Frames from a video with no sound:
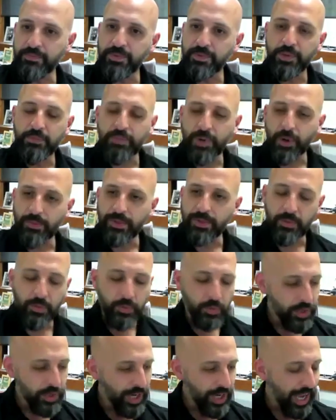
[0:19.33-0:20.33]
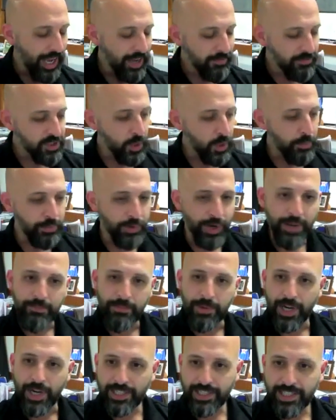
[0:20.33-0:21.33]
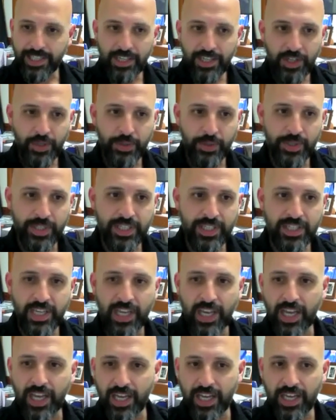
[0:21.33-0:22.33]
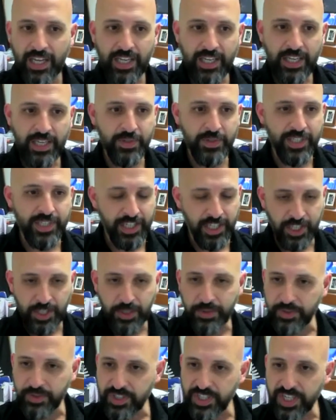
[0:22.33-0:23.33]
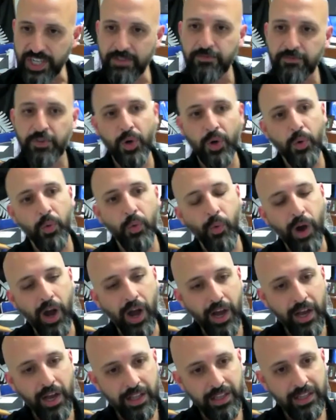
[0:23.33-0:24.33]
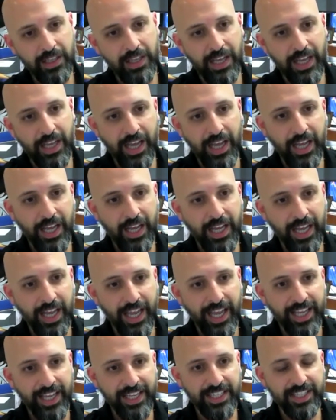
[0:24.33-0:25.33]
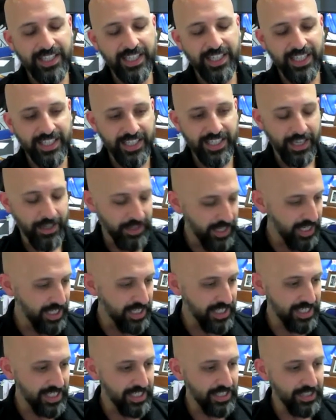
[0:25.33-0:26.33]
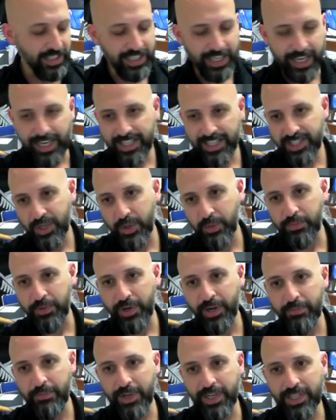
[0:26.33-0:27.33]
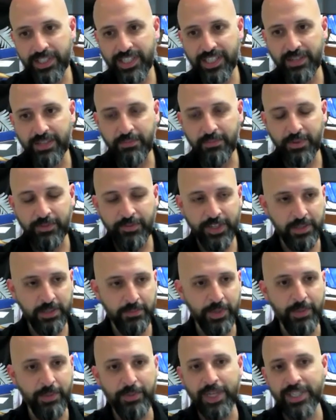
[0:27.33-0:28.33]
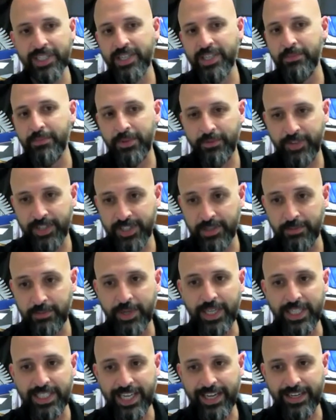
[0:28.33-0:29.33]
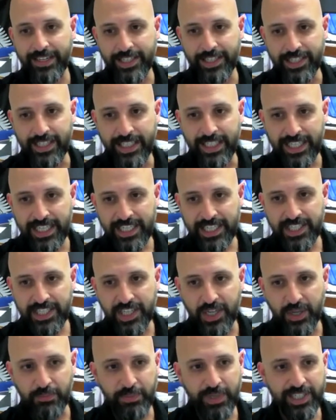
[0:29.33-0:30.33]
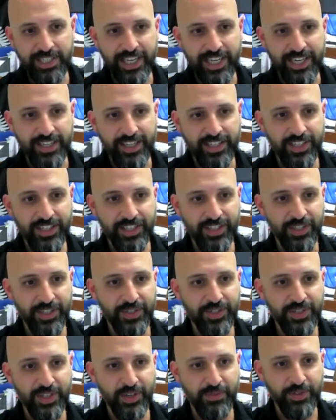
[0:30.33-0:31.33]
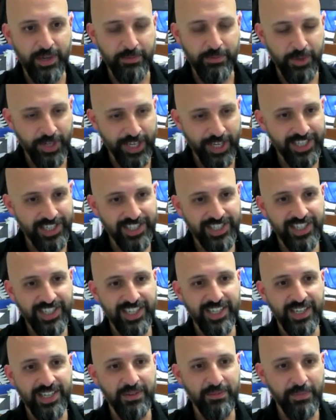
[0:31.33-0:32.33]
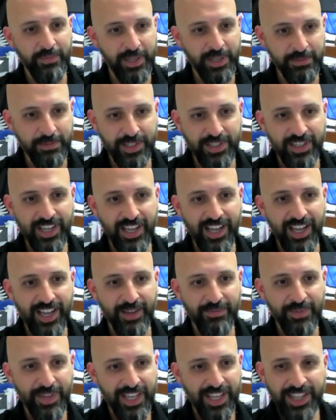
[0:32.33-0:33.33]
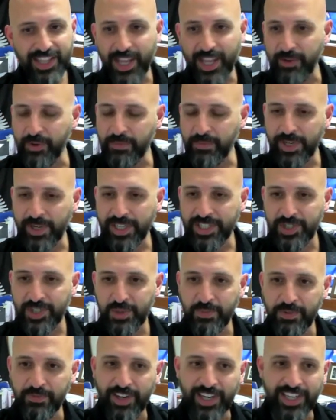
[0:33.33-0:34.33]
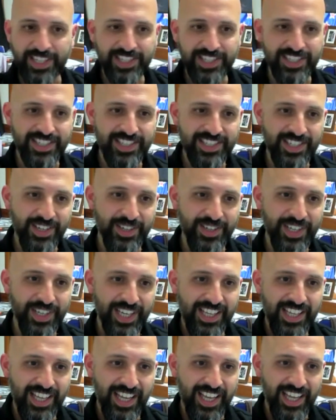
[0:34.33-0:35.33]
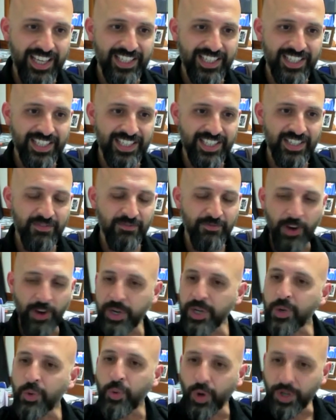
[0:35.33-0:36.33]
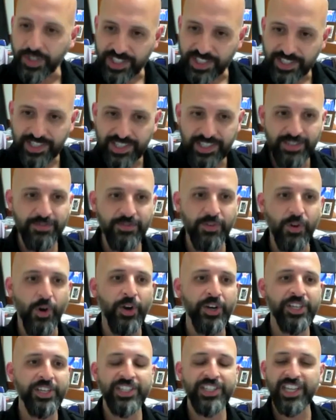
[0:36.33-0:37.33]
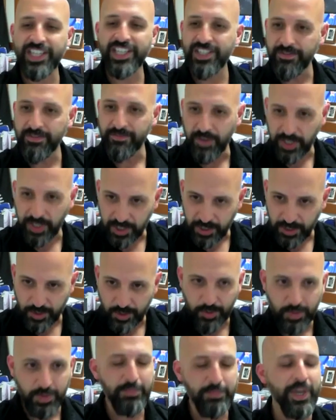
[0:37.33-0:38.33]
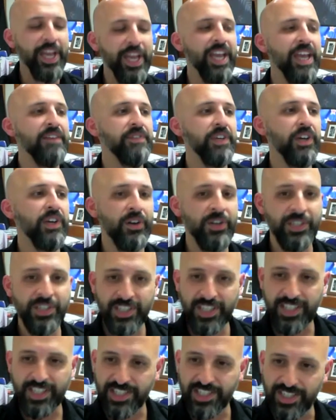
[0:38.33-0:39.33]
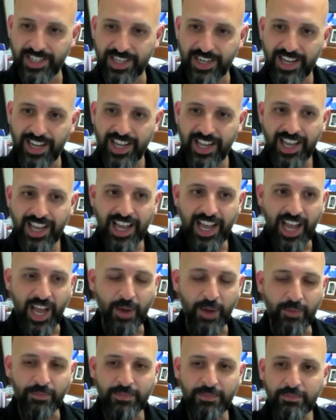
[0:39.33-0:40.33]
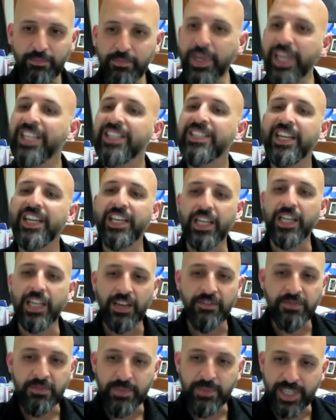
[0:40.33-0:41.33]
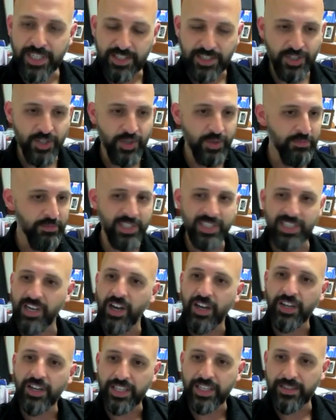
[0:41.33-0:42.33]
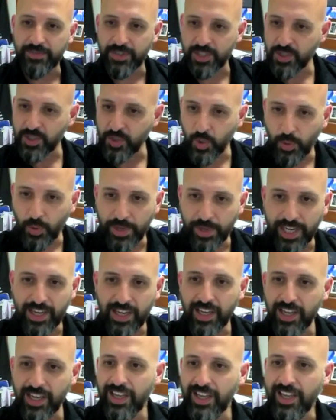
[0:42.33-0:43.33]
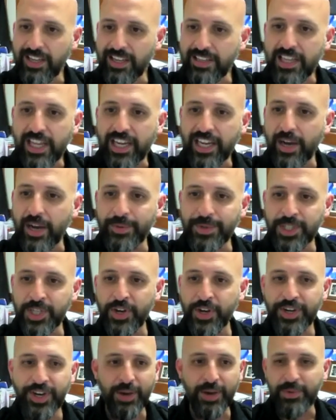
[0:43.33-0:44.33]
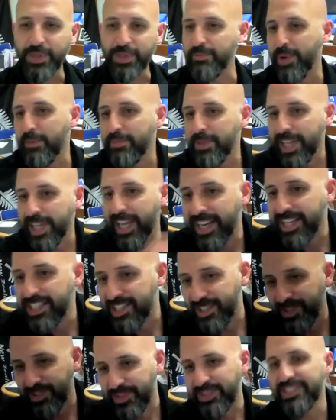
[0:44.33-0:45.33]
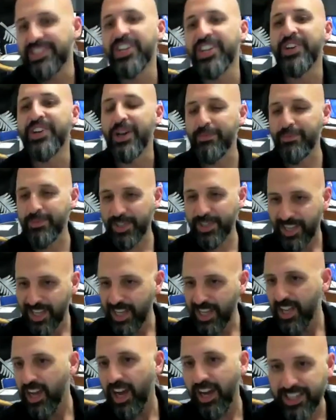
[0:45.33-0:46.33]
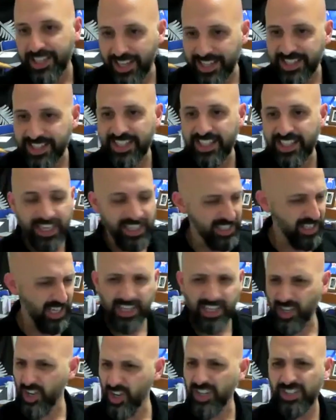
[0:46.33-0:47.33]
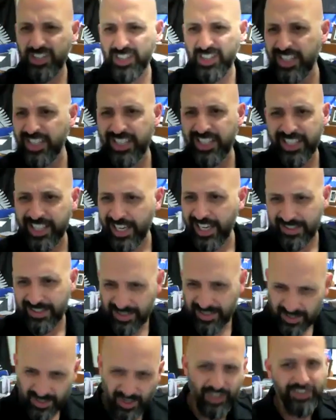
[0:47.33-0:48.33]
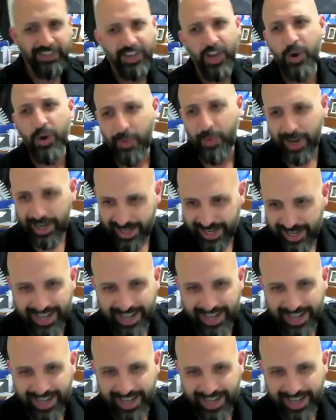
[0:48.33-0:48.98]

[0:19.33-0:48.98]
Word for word: you probably would have. So Brett Martin, who is uh, he was at QUT for a while, uh, and and I think he's still there. So Brett Martin, Professor Brett Martin, and Professor Pete Danaher. So Pete Danaher, who's over at Monash in Melbourne, um, they were my supervisors. So and very quantitative orientation, very consumer behavior orientation. Um, Pete said he loved me as a student because he hardly ever saw me. Uh, like I would turn up with a publication or turn up with I, I, did, and he's like, "Good, you did the analysis. Good, go away,"